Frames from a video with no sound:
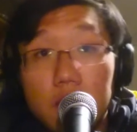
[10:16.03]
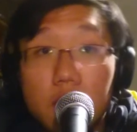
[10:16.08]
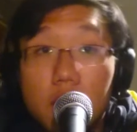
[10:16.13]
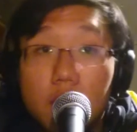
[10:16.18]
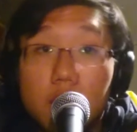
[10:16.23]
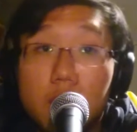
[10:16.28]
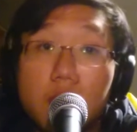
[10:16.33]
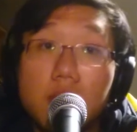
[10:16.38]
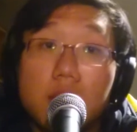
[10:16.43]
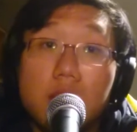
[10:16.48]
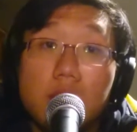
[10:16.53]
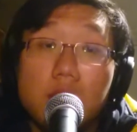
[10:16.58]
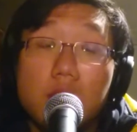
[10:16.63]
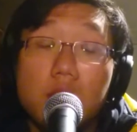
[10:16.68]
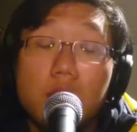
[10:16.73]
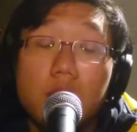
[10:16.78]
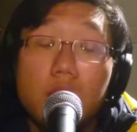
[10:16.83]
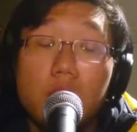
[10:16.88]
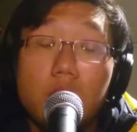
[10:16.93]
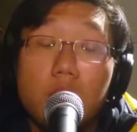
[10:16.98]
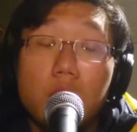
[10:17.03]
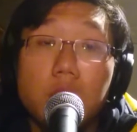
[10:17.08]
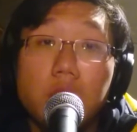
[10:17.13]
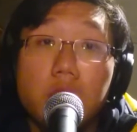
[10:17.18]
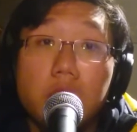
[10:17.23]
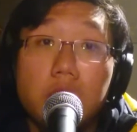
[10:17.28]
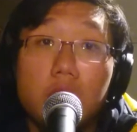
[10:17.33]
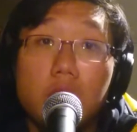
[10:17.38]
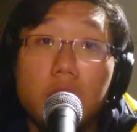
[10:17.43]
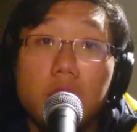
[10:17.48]
Trickster is so low on
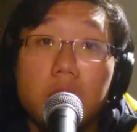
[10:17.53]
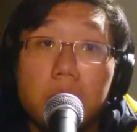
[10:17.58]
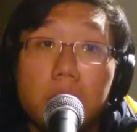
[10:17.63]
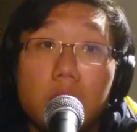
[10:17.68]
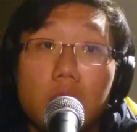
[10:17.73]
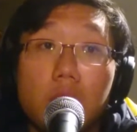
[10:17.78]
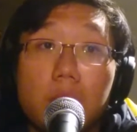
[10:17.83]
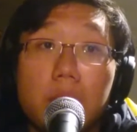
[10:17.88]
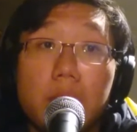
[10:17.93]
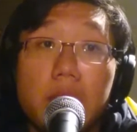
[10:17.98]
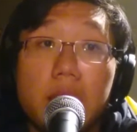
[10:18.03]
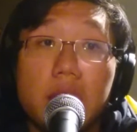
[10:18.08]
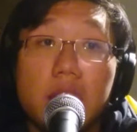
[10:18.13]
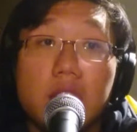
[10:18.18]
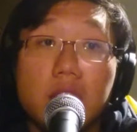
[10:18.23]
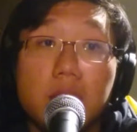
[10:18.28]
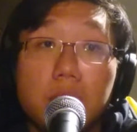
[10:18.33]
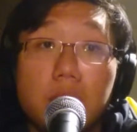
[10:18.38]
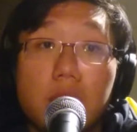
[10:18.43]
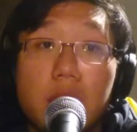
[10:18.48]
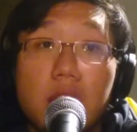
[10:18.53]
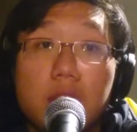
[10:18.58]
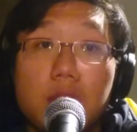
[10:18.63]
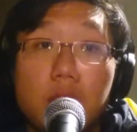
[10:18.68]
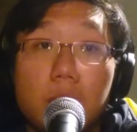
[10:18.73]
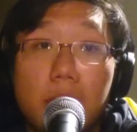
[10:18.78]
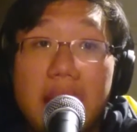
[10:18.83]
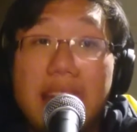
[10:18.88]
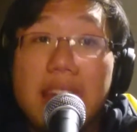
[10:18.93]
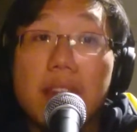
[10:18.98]
the totem pole, buying his plans
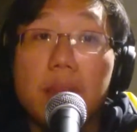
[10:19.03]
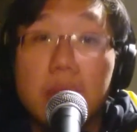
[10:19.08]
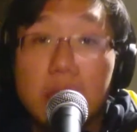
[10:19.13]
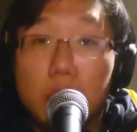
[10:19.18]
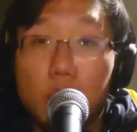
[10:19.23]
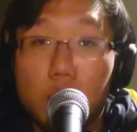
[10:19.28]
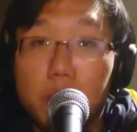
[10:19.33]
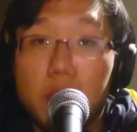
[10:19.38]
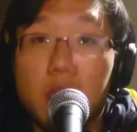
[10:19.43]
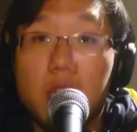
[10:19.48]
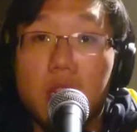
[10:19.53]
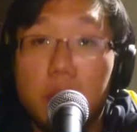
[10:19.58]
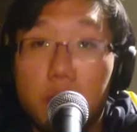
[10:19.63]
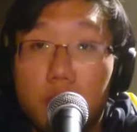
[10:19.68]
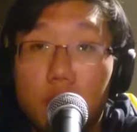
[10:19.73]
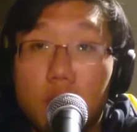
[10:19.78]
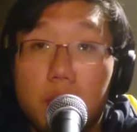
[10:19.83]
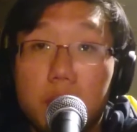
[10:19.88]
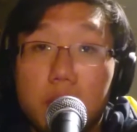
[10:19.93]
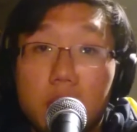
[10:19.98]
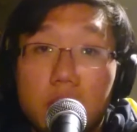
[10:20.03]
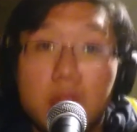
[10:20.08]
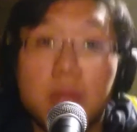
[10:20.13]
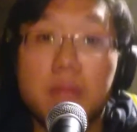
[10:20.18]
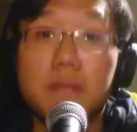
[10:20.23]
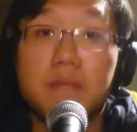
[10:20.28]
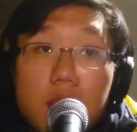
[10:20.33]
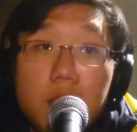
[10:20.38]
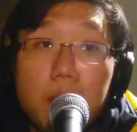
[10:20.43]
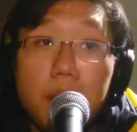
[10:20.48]
from Acme would be an improvement.
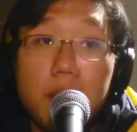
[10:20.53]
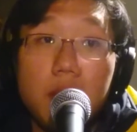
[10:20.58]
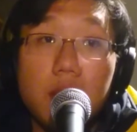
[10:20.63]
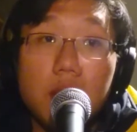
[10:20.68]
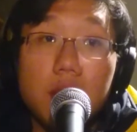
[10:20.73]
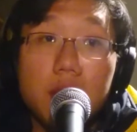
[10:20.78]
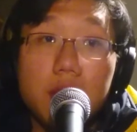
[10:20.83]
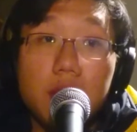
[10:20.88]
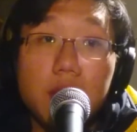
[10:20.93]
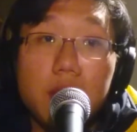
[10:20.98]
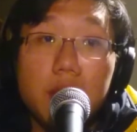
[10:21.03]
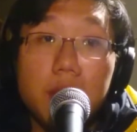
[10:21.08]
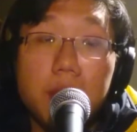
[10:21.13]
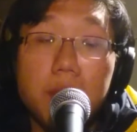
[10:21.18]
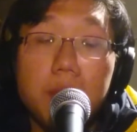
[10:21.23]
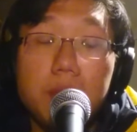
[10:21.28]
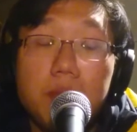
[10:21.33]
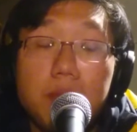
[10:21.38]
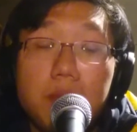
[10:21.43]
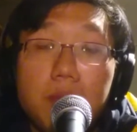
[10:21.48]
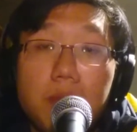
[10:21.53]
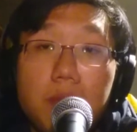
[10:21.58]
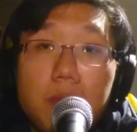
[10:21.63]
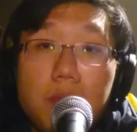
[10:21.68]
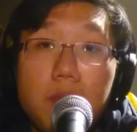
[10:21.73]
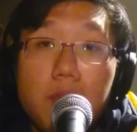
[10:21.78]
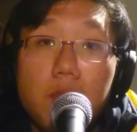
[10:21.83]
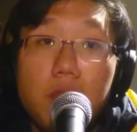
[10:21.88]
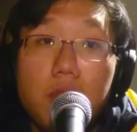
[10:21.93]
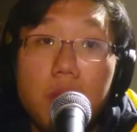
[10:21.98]
The PRT.
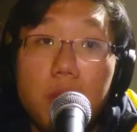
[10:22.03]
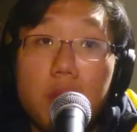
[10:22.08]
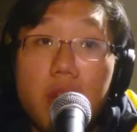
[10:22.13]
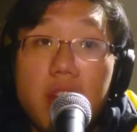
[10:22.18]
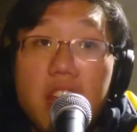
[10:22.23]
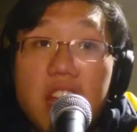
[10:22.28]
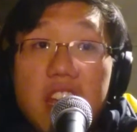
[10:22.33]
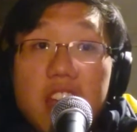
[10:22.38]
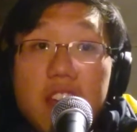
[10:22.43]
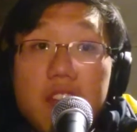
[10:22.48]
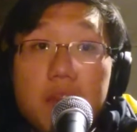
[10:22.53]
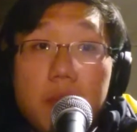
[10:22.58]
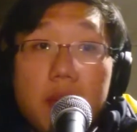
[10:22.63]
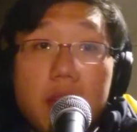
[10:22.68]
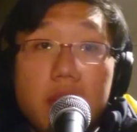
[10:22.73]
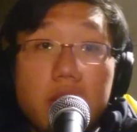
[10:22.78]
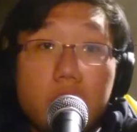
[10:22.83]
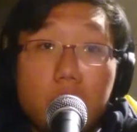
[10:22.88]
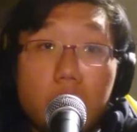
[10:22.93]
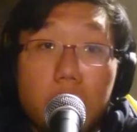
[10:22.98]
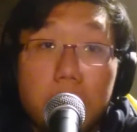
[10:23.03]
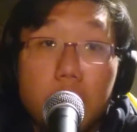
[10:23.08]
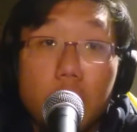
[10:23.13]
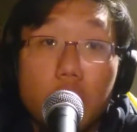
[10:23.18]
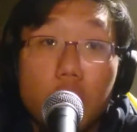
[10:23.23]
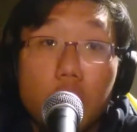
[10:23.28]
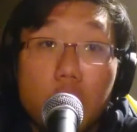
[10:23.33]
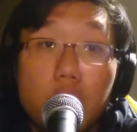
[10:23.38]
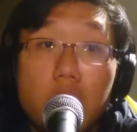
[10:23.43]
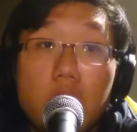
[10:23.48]
The brave men and women
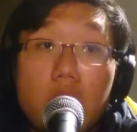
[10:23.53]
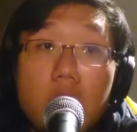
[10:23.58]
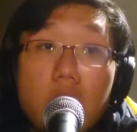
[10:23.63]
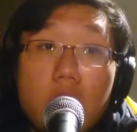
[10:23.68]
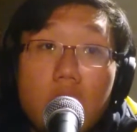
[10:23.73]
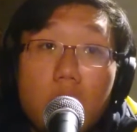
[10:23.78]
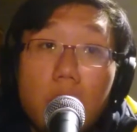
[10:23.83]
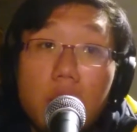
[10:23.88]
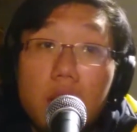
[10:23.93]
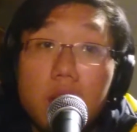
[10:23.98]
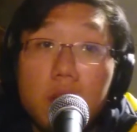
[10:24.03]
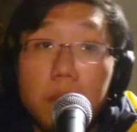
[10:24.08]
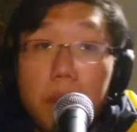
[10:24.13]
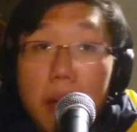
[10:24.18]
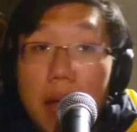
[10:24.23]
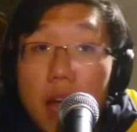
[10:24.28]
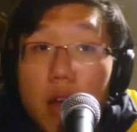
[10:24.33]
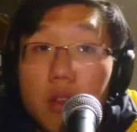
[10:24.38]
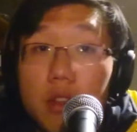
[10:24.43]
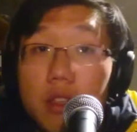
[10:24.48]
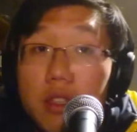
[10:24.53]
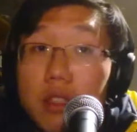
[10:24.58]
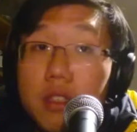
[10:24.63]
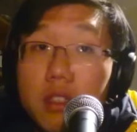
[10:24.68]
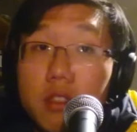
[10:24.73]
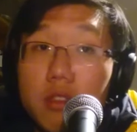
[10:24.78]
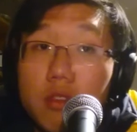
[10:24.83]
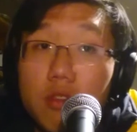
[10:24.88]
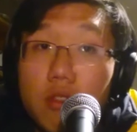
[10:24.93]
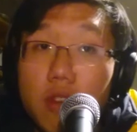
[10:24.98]
who, while powerless,
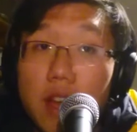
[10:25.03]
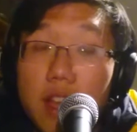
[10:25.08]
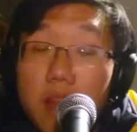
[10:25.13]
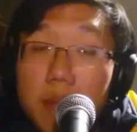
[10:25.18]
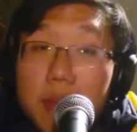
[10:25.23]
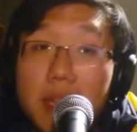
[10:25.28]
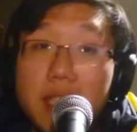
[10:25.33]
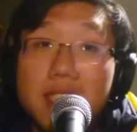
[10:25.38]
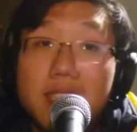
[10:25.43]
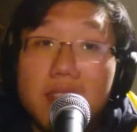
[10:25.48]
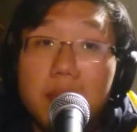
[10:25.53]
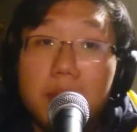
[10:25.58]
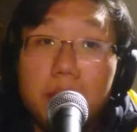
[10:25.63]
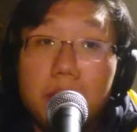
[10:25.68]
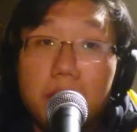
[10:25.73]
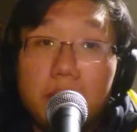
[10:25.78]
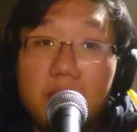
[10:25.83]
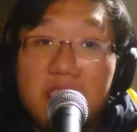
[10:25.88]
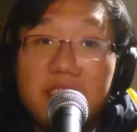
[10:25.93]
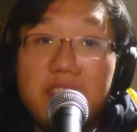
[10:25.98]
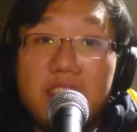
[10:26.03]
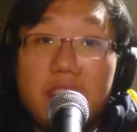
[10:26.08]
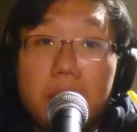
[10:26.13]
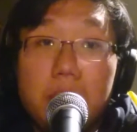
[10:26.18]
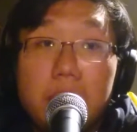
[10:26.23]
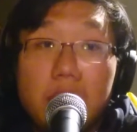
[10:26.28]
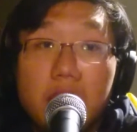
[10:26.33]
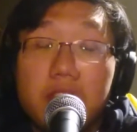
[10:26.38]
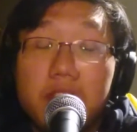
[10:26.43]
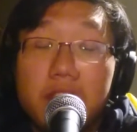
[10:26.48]
still try their best and give their
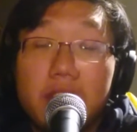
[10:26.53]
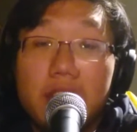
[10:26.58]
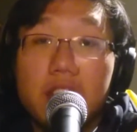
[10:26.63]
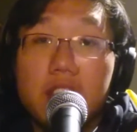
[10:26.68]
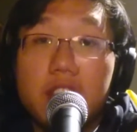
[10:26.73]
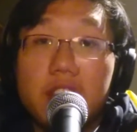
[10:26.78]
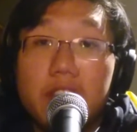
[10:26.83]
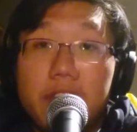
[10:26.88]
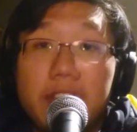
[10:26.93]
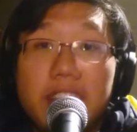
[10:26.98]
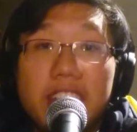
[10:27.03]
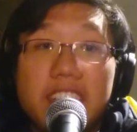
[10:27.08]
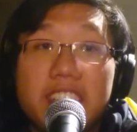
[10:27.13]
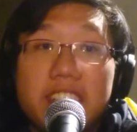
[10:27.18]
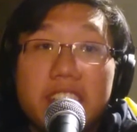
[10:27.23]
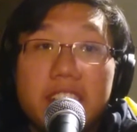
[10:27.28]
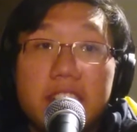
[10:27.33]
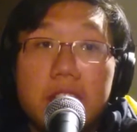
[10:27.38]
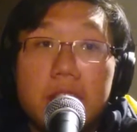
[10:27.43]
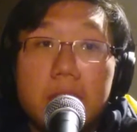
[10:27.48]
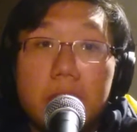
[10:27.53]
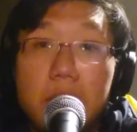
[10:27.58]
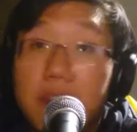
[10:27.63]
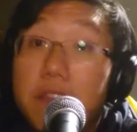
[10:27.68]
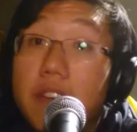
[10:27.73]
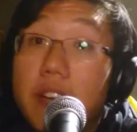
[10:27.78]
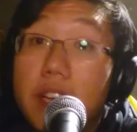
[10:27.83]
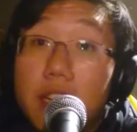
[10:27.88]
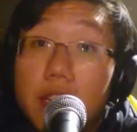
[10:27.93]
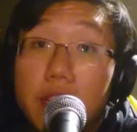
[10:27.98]
middle finger to fate by
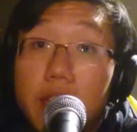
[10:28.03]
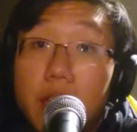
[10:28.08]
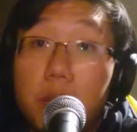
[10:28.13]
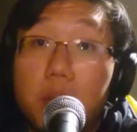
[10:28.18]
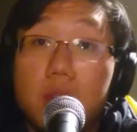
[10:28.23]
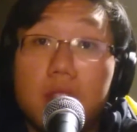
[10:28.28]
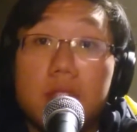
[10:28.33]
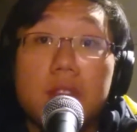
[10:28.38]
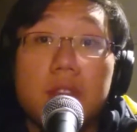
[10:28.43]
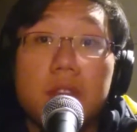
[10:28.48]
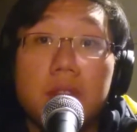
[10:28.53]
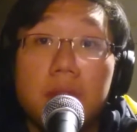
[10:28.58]
fighting capes.